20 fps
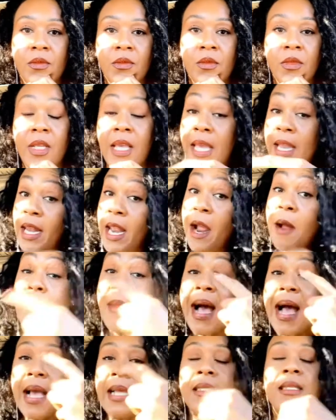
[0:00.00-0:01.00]
In their
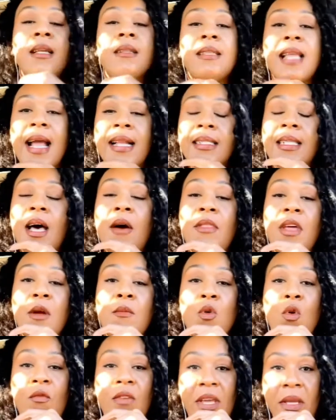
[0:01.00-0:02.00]
minds, that's how they're
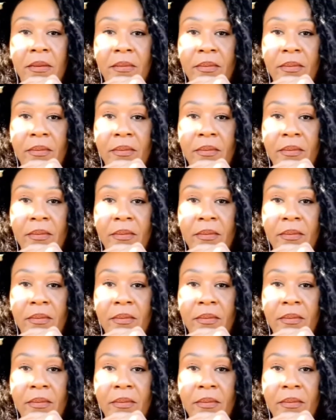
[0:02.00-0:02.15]
moving.